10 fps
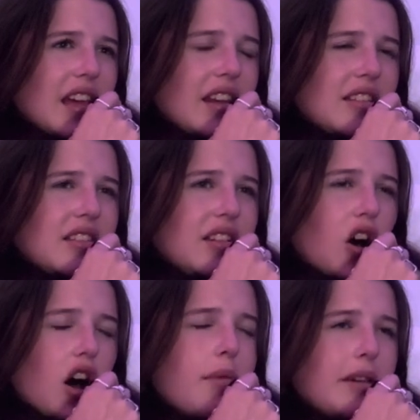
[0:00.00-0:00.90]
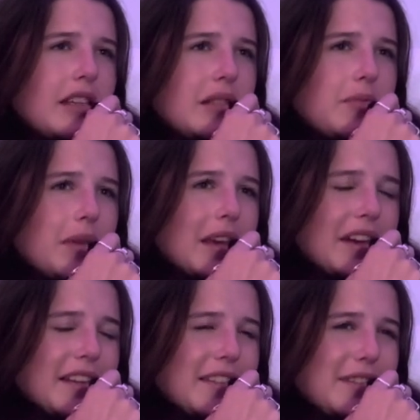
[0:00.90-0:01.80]
and hobbies
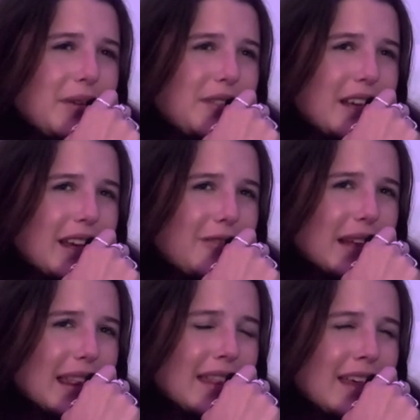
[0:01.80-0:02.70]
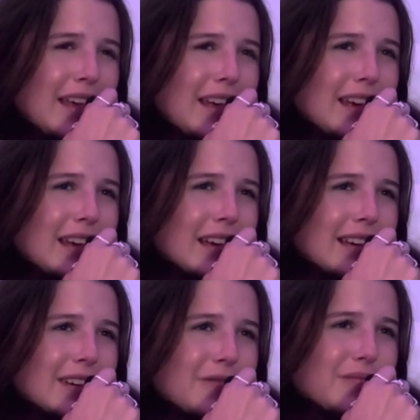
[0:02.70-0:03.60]
being associated with
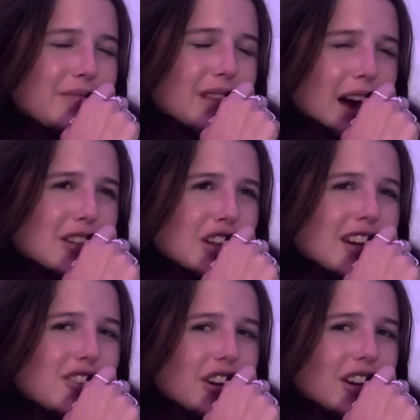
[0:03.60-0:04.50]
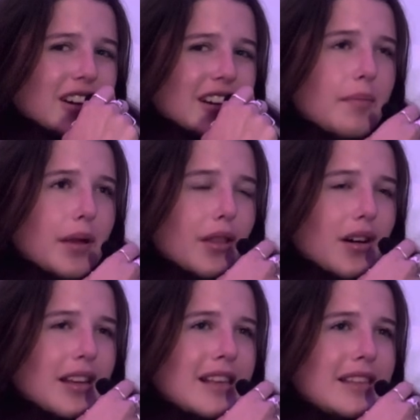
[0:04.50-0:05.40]
a gender?
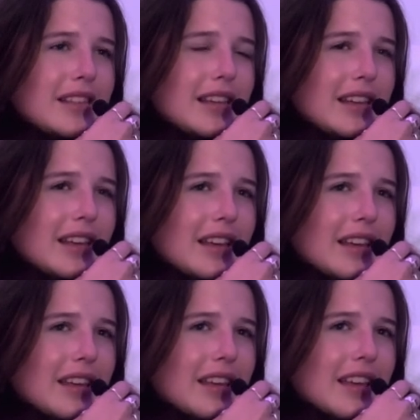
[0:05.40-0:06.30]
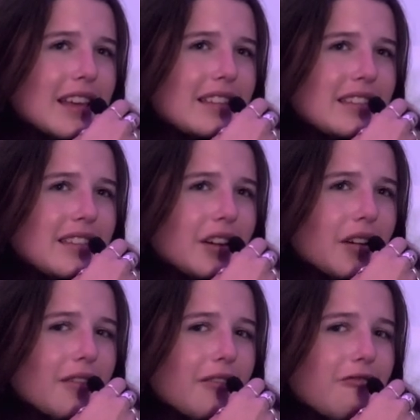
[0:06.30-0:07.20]
Pilates is
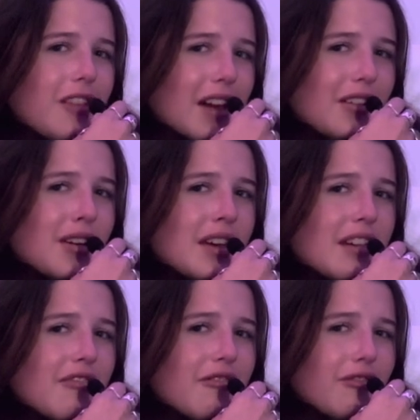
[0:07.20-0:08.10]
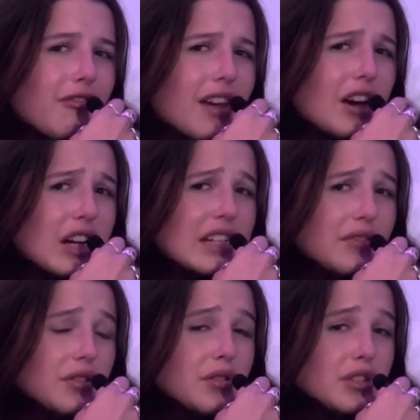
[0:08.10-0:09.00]
a very, very
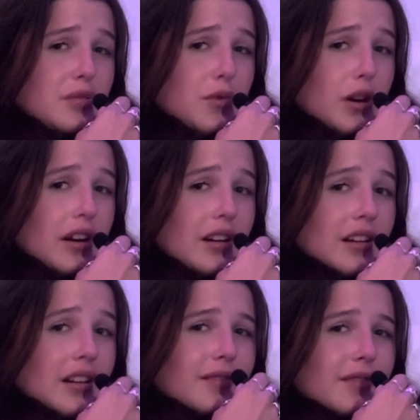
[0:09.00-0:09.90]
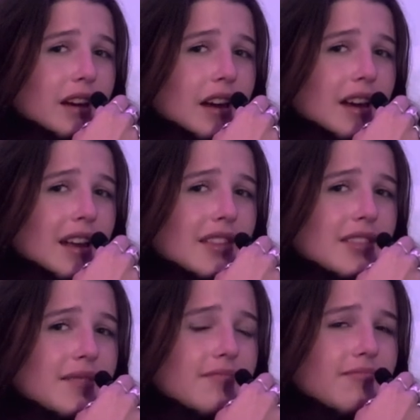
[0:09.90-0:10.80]
difficult sport. It's